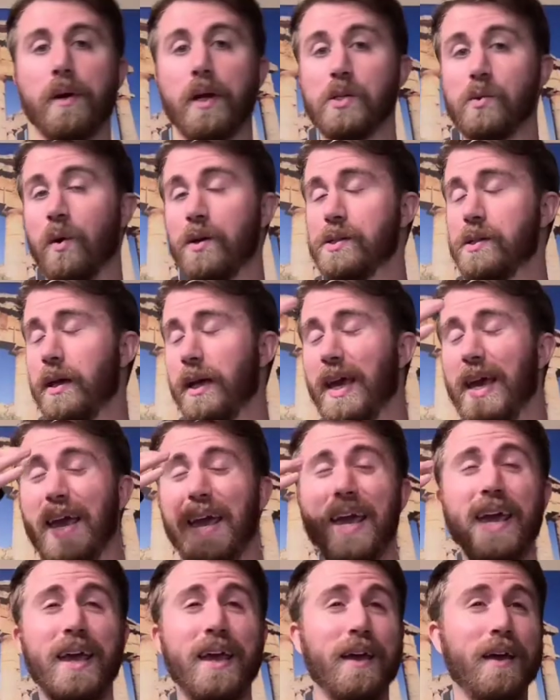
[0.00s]
Because once they
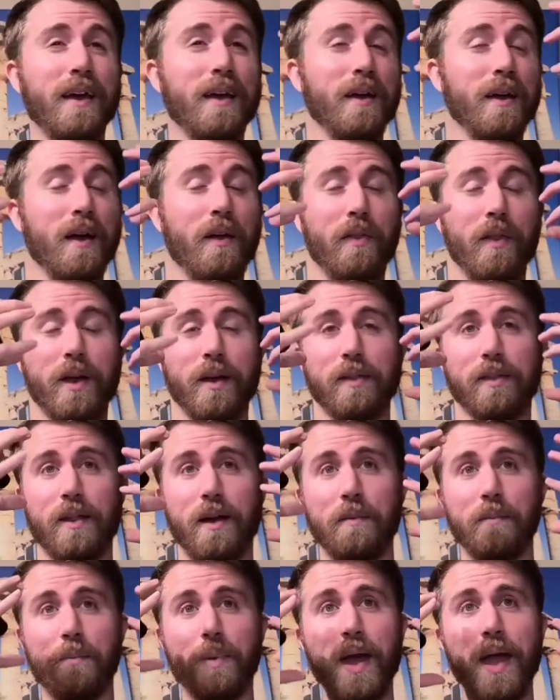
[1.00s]
get hit and they
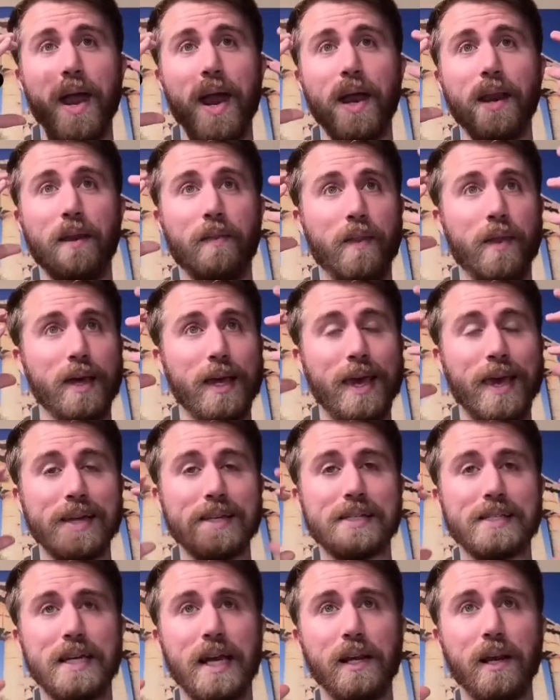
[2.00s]
get that pain and they
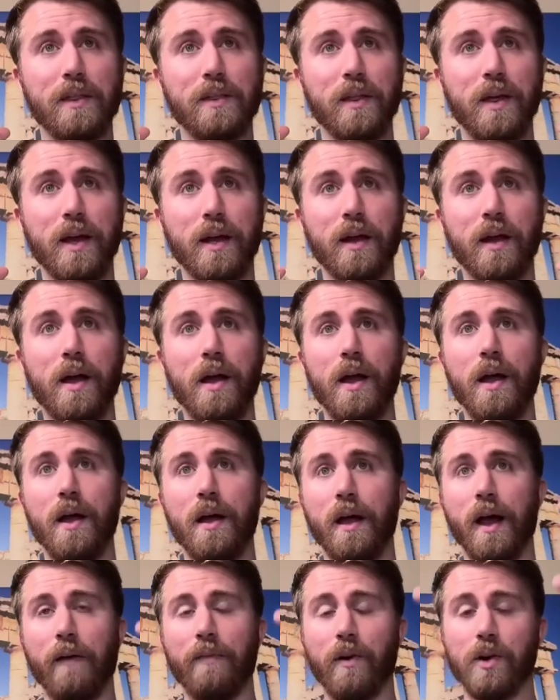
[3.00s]
can't see anything,
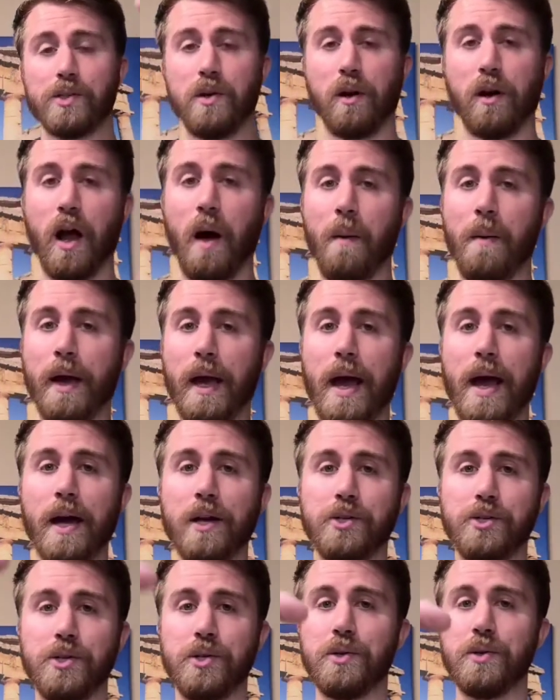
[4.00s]
if they're still coming
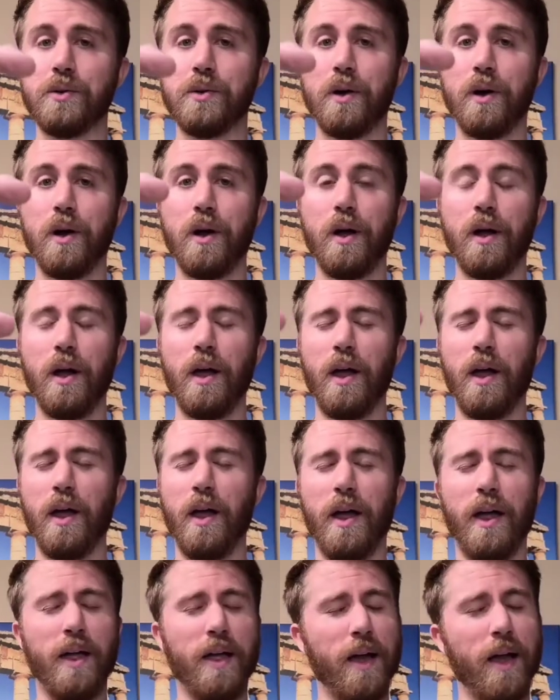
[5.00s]
at you,
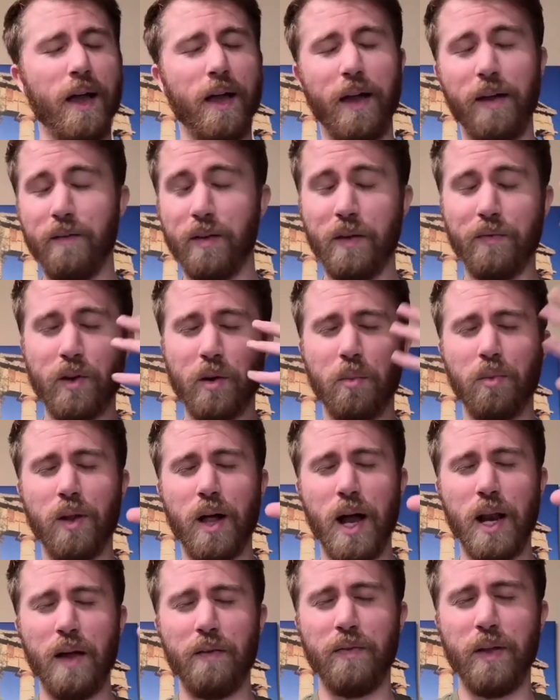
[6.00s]
even if they're
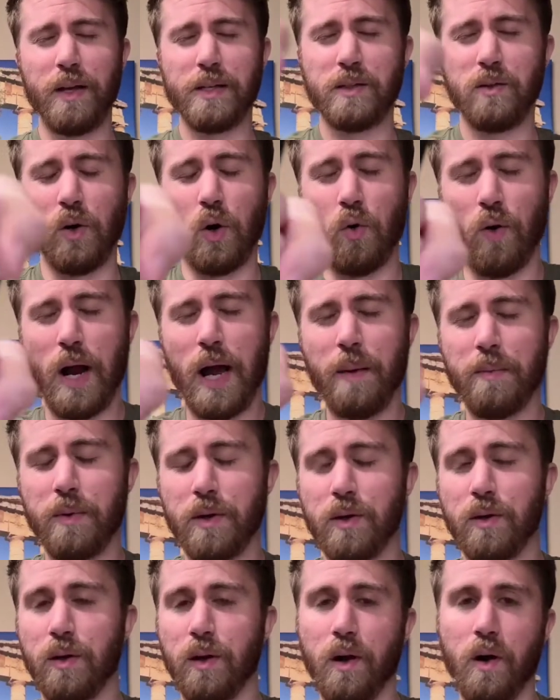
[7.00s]
blind, if they still
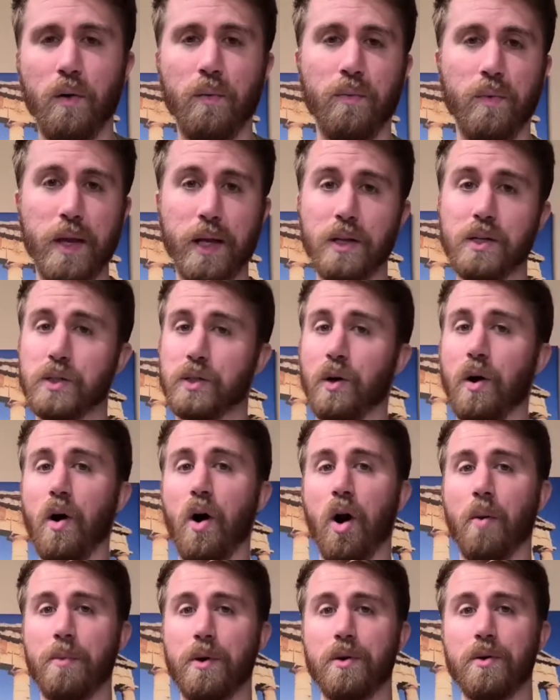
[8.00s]
grab you, you know, they can
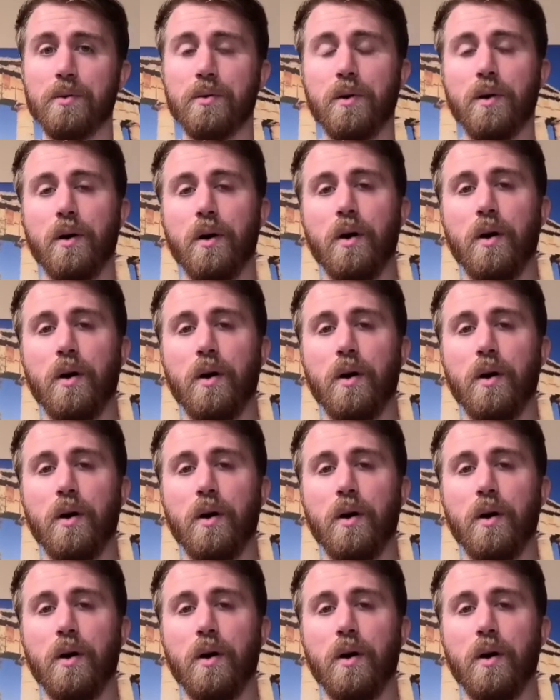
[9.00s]
still harm you.